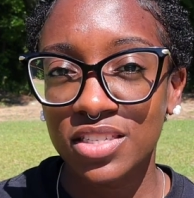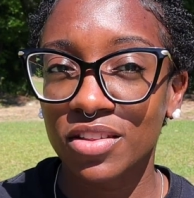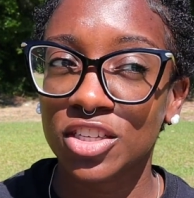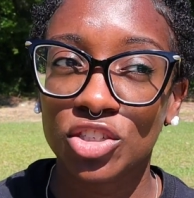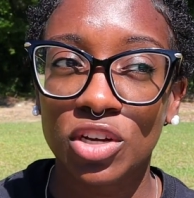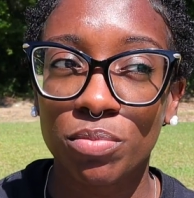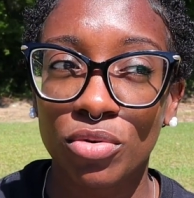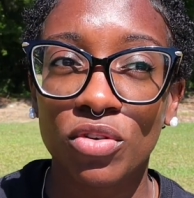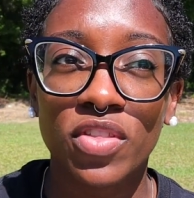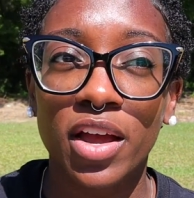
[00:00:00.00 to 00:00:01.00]
so that you can
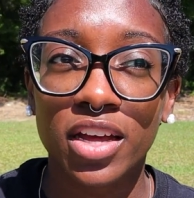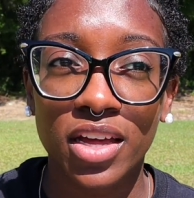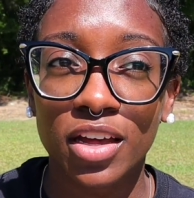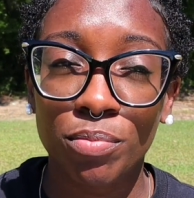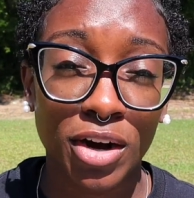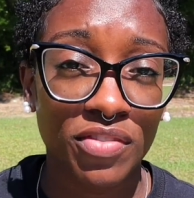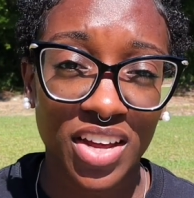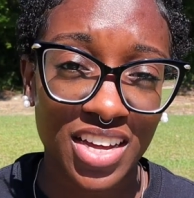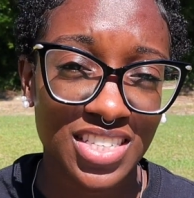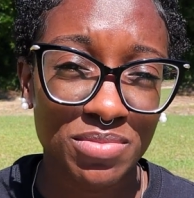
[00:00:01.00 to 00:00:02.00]
prove that good,
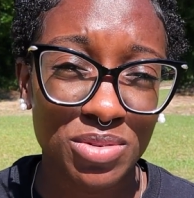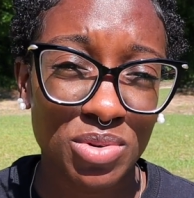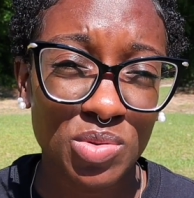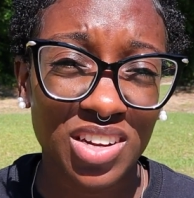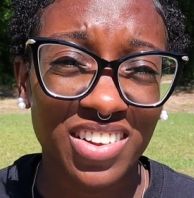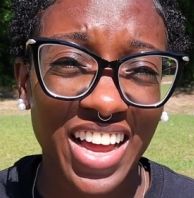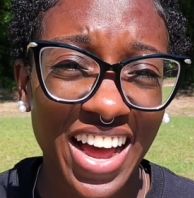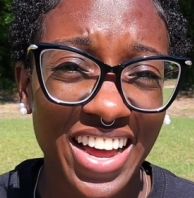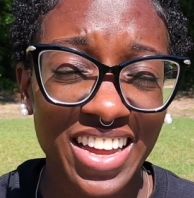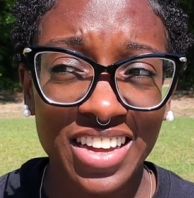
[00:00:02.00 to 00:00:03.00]
perfect, acceptable will of
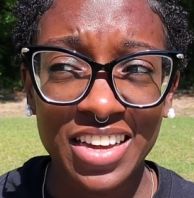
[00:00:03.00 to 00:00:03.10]
God.